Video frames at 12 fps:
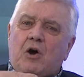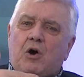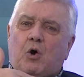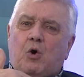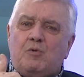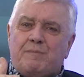
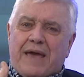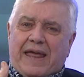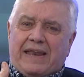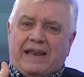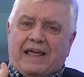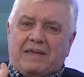old
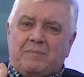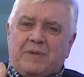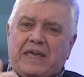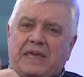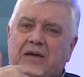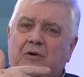men like
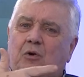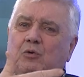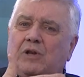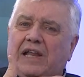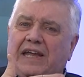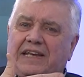me,
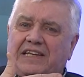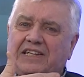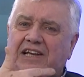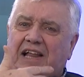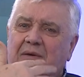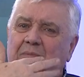old ladies
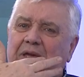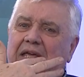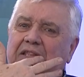like me,